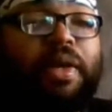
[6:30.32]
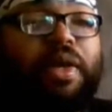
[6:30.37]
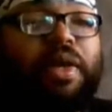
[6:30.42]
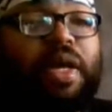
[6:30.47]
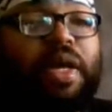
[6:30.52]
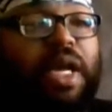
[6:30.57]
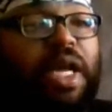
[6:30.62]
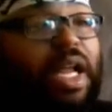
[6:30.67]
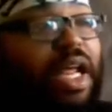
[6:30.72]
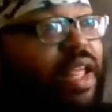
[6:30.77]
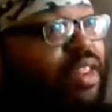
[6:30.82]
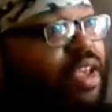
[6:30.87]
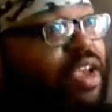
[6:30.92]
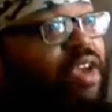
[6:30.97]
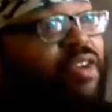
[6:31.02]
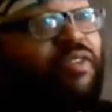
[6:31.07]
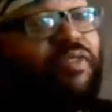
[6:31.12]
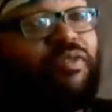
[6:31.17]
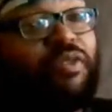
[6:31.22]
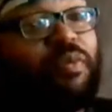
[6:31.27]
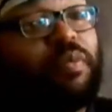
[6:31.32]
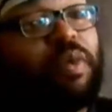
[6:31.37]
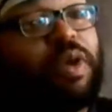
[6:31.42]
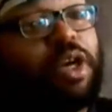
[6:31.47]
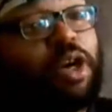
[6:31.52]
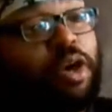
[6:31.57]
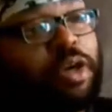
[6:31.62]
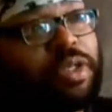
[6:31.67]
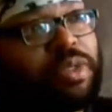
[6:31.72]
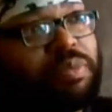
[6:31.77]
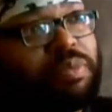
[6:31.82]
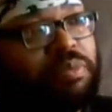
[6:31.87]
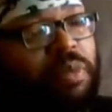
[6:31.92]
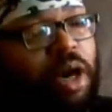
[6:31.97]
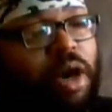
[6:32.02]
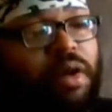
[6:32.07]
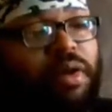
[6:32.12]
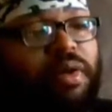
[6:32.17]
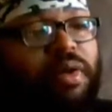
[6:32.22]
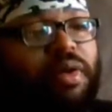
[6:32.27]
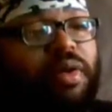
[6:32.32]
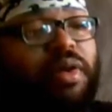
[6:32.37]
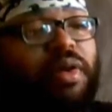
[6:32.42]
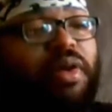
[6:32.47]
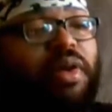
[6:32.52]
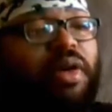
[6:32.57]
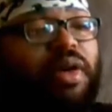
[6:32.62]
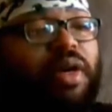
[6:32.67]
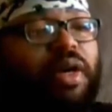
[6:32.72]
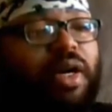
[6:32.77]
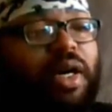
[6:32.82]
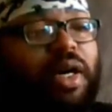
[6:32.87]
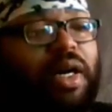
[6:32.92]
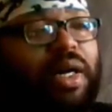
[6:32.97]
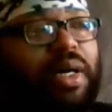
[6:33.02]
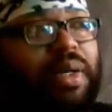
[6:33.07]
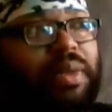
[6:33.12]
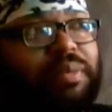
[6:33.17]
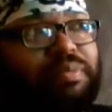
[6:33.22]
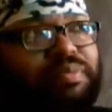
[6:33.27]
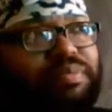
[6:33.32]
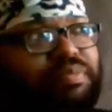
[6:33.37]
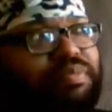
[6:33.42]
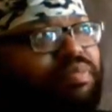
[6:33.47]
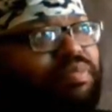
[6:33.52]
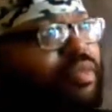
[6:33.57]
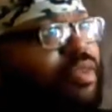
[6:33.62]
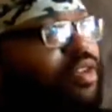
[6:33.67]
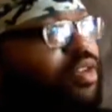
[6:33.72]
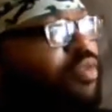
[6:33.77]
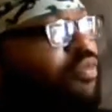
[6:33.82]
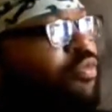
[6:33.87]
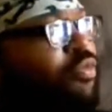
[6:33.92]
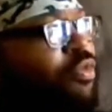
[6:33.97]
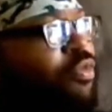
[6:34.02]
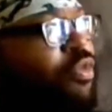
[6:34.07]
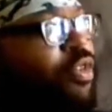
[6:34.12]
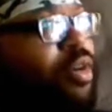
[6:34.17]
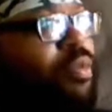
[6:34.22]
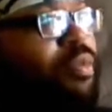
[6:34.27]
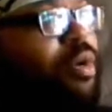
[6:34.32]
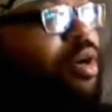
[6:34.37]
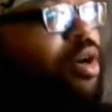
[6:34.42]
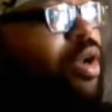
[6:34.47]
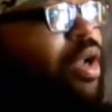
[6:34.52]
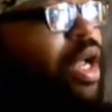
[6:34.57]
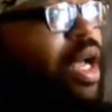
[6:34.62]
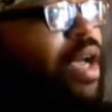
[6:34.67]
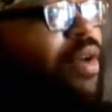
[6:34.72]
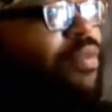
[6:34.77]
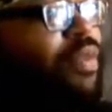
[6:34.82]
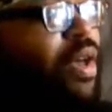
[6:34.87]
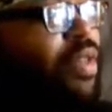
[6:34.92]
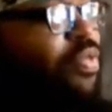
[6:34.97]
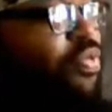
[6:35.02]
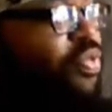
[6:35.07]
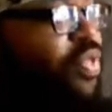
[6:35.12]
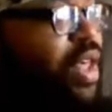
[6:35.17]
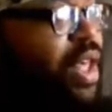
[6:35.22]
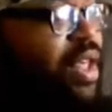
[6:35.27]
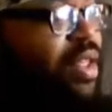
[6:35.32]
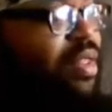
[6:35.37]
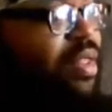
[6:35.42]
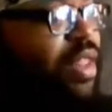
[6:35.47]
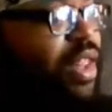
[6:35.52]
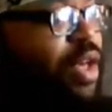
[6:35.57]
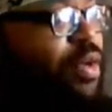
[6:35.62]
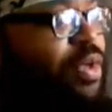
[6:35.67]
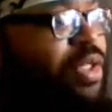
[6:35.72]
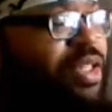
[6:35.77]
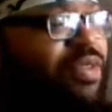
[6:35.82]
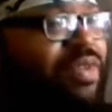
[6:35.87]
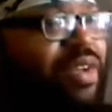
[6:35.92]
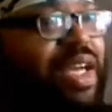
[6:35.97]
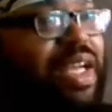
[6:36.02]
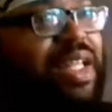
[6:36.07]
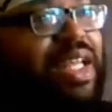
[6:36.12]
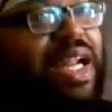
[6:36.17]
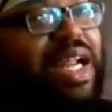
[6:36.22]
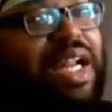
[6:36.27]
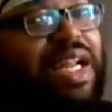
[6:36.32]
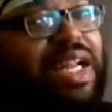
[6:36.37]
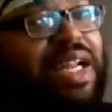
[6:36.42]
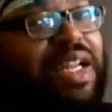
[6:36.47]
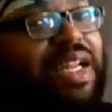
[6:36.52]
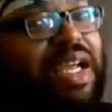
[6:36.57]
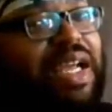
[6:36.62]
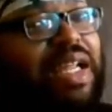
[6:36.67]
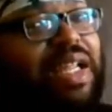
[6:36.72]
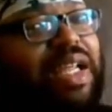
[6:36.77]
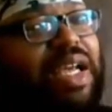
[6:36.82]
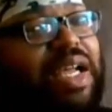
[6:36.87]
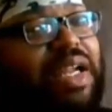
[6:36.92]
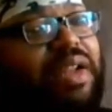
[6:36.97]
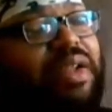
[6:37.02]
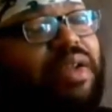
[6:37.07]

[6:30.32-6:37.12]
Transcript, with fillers: And I think from the Curtis Martin um, football life, I think there was even that that that that